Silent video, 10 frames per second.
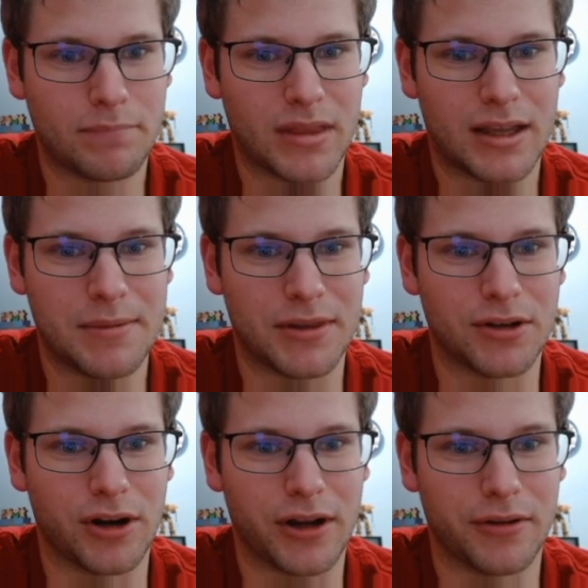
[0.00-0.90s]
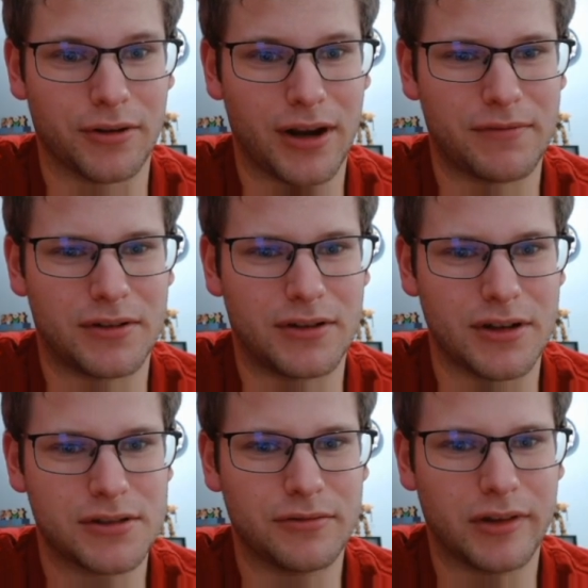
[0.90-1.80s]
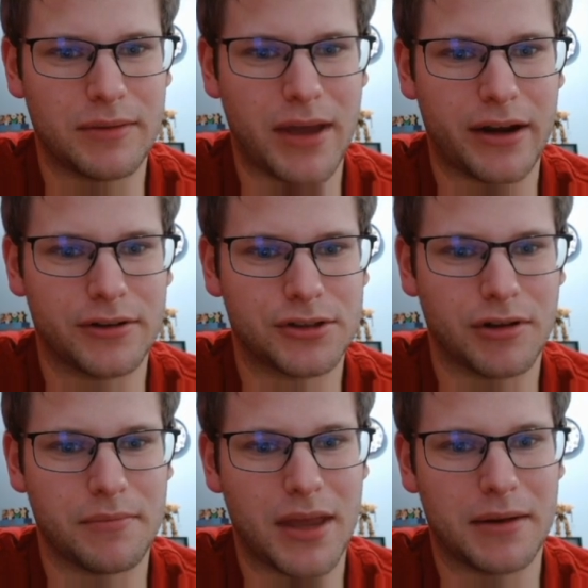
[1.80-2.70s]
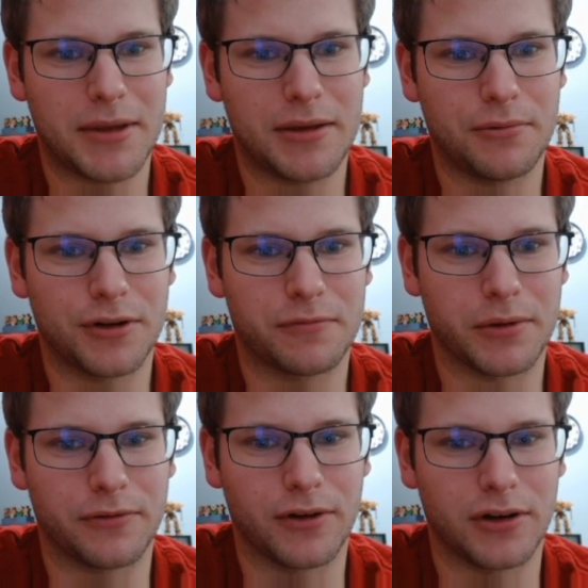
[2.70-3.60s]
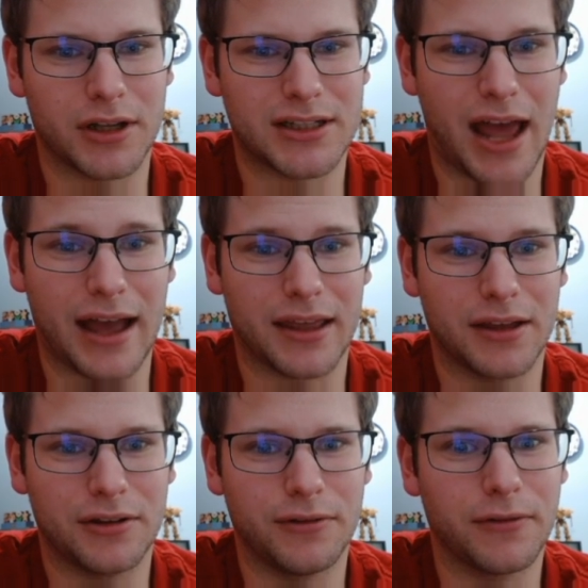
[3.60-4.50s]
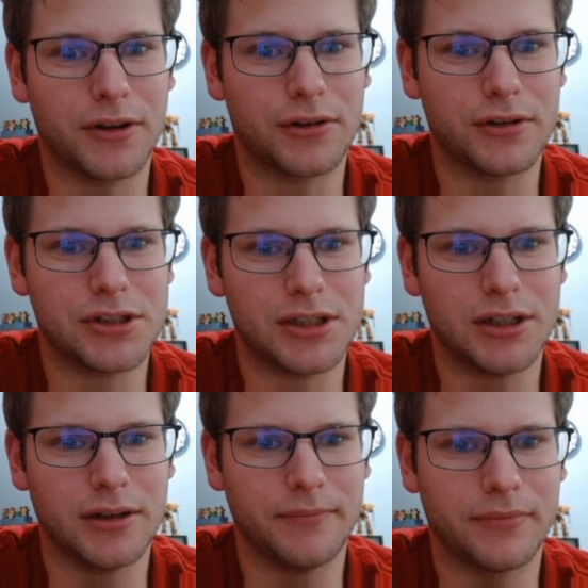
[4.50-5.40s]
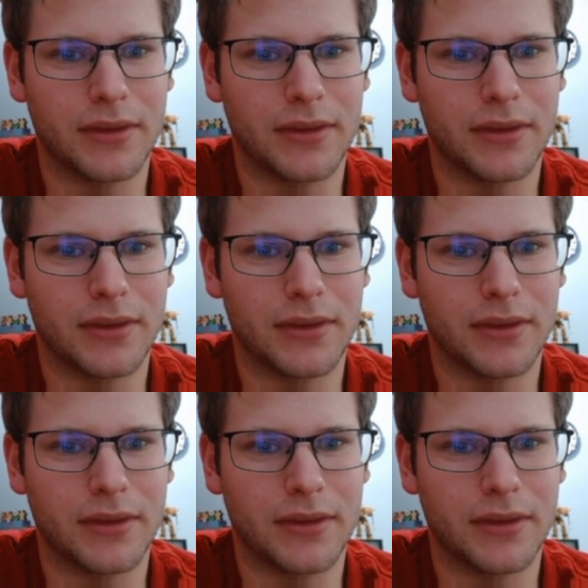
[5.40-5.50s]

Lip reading: Keeping the Dark out of the grave doesn't really matter, so I maybe would have preferred attacking over the Dekoichi here.